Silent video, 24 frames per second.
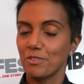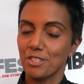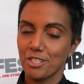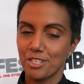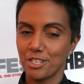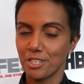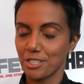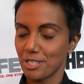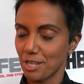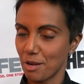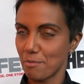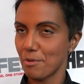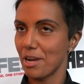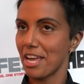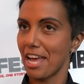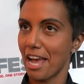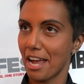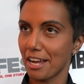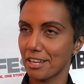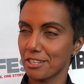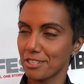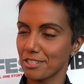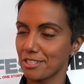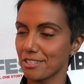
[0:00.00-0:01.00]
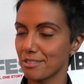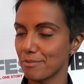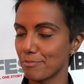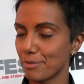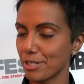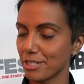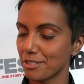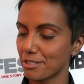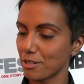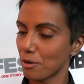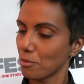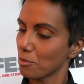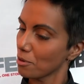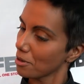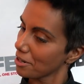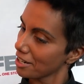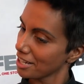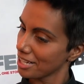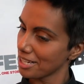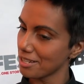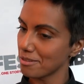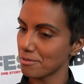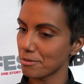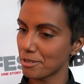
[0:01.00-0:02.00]
She's now my ex, but don't
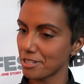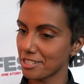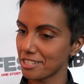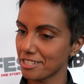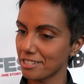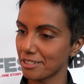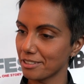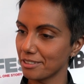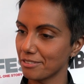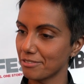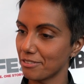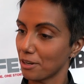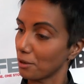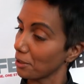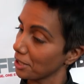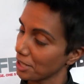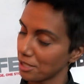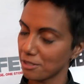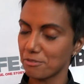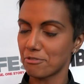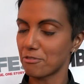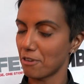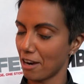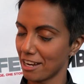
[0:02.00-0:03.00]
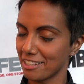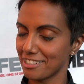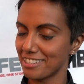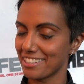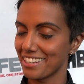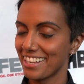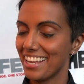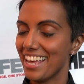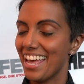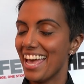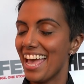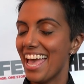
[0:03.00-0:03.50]
worry, we're still very good friends.